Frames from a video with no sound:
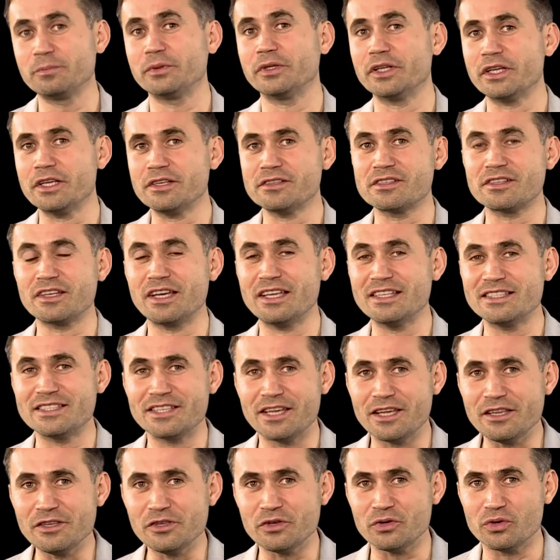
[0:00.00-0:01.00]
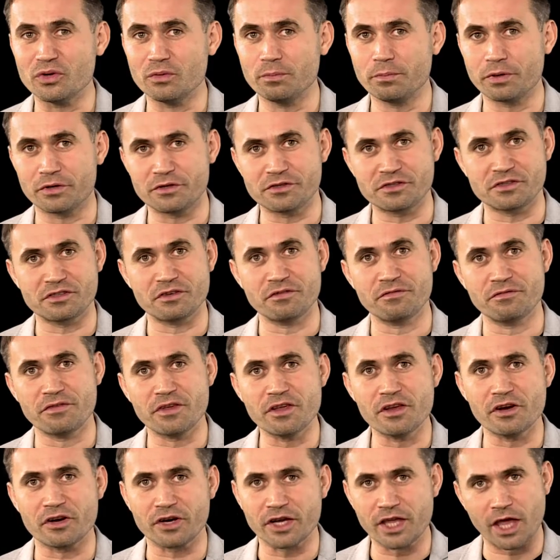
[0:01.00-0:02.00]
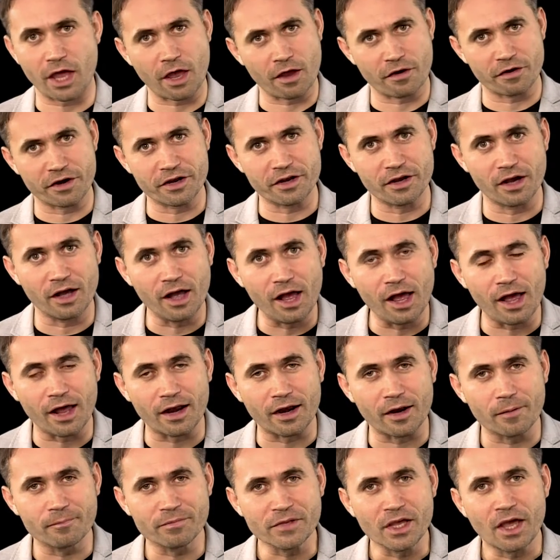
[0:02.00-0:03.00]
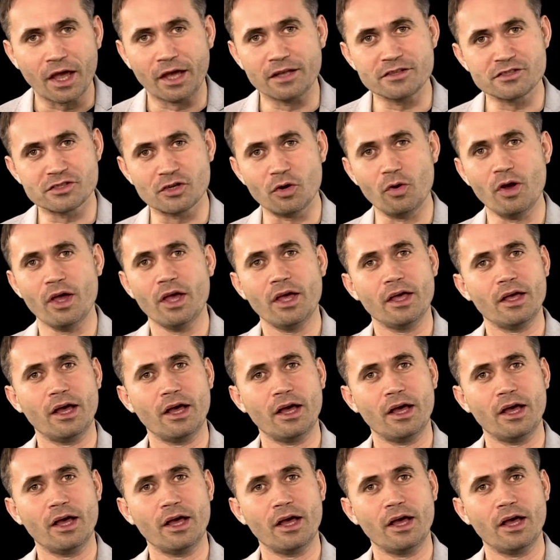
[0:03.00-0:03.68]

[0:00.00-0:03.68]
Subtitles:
Please continue, persevere, carry on. And so